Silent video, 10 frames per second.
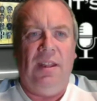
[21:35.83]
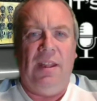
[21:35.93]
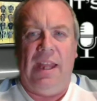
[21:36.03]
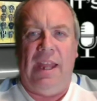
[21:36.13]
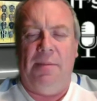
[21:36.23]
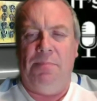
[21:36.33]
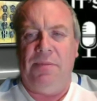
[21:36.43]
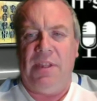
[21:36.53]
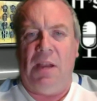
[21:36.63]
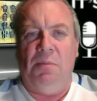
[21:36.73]

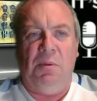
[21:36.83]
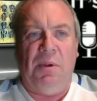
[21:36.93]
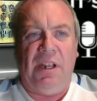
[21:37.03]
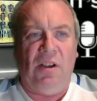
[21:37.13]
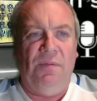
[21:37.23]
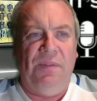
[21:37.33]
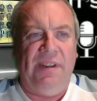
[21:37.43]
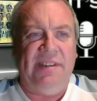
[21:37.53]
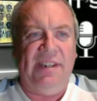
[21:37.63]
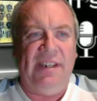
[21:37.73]
Can we win it
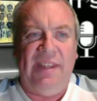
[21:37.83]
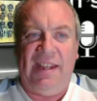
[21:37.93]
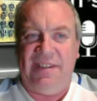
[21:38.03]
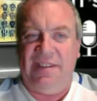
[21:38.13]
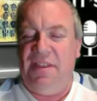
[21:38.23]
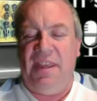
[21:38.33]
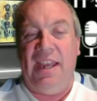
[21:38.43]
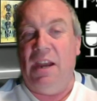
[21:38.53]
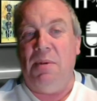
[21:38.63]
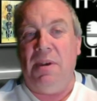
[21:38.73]
convincingly? That's the thing.
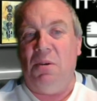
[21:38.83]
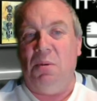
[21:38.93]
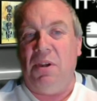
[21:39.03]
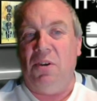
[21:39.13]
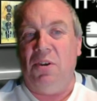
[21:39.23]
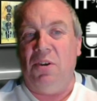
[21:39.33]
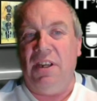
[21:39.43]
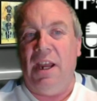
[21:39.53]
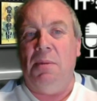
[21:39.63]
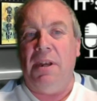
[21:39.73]
How
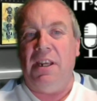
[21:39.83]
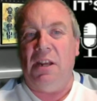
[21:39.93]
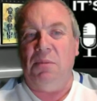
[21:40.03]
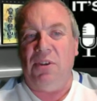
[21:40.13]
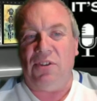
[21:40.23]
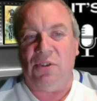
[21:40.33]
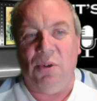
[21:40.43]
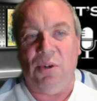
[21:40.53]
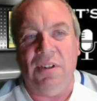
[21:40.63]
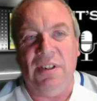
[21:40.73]
many can we
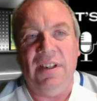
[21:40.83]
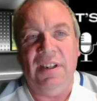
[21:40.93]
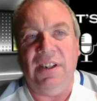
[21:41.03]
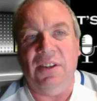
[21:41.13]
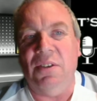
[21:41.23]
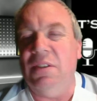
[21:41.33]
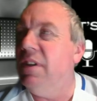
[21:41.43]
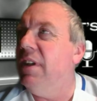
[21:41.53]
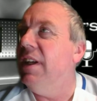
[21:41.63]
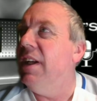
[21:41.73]
score? You know,
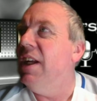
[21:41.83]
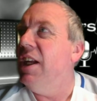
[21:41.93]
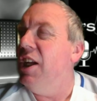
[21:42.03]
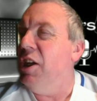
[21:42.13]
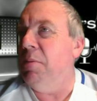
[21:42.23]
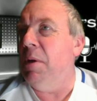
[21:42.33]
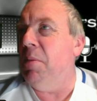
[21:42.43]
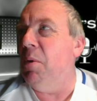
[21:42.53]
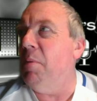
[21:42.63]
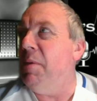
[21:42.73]

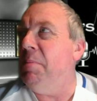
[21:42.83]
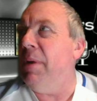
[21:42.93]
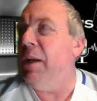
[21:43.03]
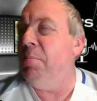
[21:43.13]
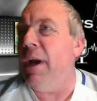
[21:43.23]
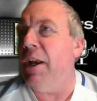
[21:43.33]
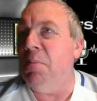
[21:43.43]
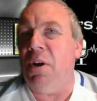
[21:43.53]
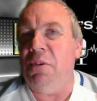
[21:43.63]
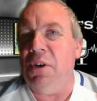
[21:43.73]
remember when we played
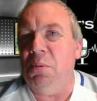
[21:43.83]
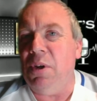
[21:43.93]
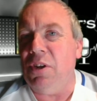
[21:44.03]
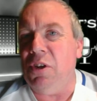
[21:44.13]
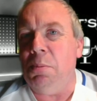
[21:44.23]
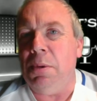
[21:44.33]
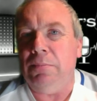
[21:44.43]
Panama in the World Cup